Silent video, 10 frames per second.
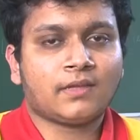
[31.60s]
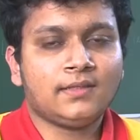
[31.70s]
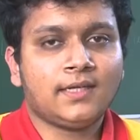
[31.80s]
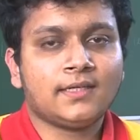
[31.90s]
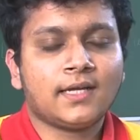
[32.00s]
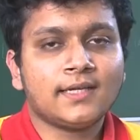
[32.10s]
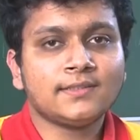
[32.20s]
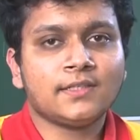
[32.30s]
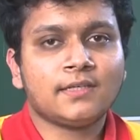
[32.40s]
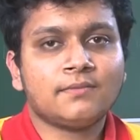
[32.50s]
The entire
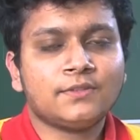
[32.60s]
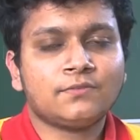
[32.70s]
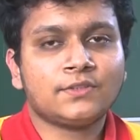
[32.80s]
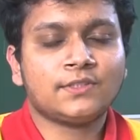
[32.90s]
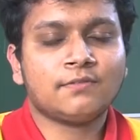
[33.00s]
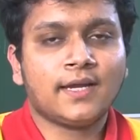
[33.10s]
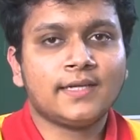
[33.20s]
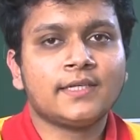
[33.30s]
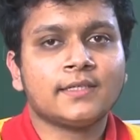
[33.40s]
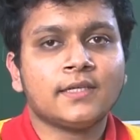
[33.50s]
syllabus was
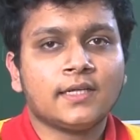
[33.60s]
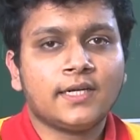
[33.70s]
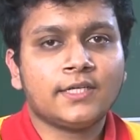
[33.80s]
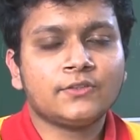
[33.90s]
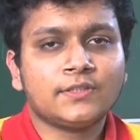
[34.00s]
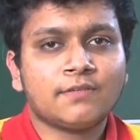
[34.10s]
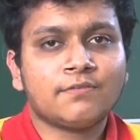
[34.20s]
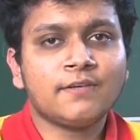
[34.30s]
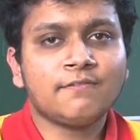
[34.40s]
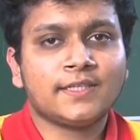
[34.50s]
divided into
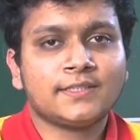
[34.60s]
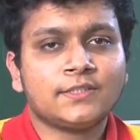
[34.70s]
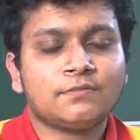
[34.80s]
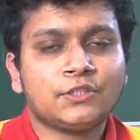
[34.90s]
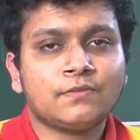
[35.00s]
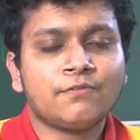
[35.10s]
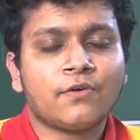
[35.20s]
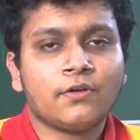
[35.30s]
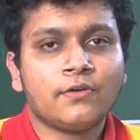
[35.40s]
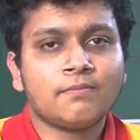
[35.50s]
several phases, which were
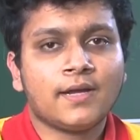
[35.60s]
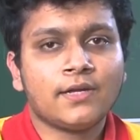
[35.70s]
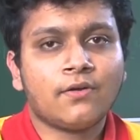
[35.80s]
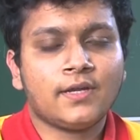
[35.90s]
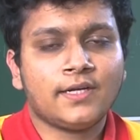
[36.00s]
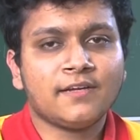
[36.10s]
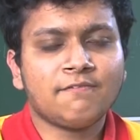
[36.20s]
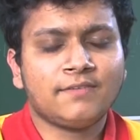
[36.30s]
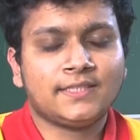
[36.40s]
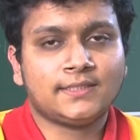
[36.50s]
followed by an All India
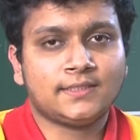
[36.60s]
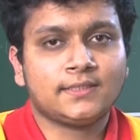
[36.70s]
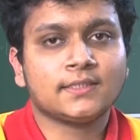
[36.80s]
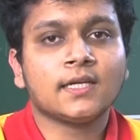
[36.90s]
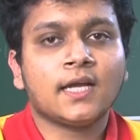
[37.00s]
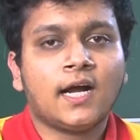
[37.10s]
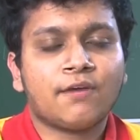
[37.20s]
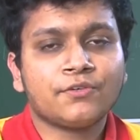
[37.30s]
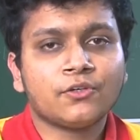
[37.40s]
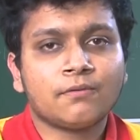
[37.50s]
face test.
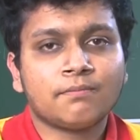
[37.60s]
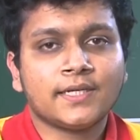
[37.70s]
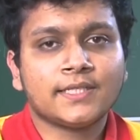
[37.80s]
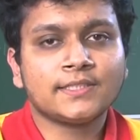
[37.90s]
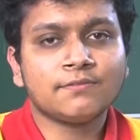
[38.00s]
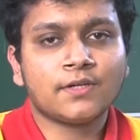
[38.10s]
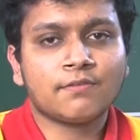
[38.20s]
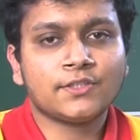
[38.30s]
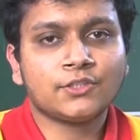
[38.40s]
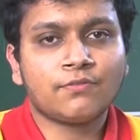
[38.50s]
After comprehensive
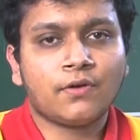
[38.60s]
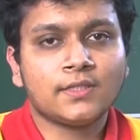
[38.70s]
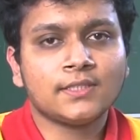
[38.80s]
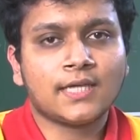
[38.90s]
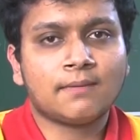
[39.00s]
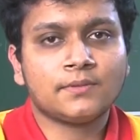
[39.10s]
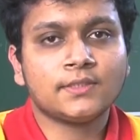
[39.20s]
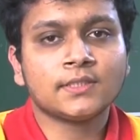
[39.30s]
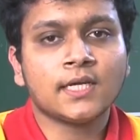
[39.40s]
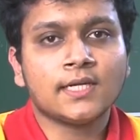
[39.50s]
coverage of all the
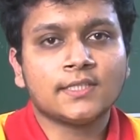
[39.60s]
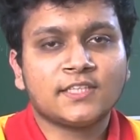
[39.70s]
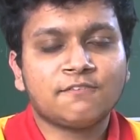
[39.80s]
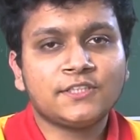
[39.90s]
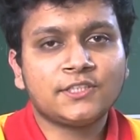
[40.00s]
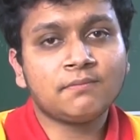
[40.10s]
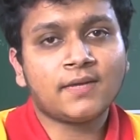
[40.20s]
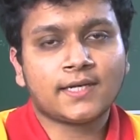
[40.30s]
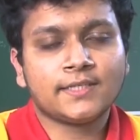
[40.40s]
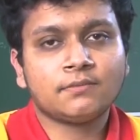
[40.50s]
chapters, sufficient
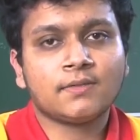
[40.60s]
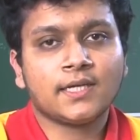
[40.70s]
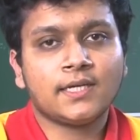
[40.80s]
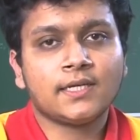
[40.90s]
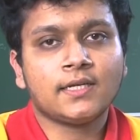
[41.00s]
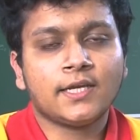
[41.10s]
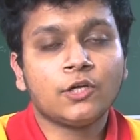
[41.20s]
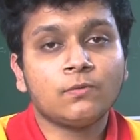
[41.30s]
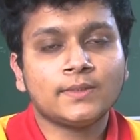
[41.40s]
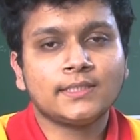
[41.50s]
practice material
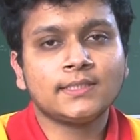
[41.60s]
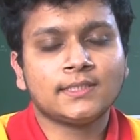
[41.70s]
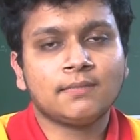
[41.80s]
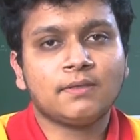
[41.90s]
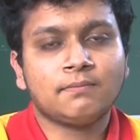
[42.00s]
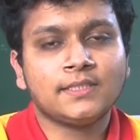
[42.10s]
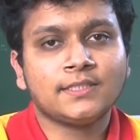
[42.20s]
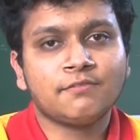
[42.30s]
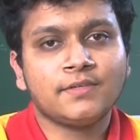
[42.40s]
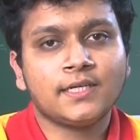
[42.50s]
like quizzes, CPPs
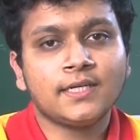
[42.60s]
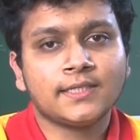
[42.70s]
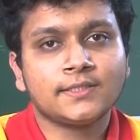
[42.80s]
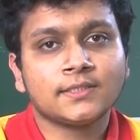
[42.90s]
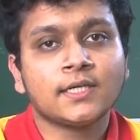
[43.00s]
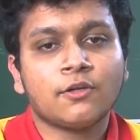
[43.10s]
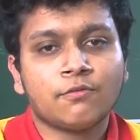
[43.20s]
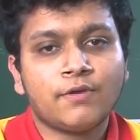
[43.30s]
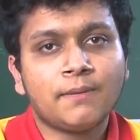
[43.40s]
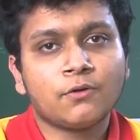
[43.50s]
and weekly tests
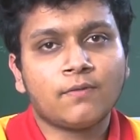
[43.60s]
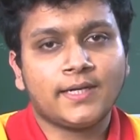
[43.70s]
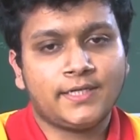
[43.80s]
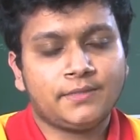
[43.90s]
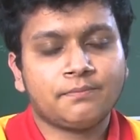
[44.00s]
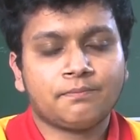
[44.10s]
were provided.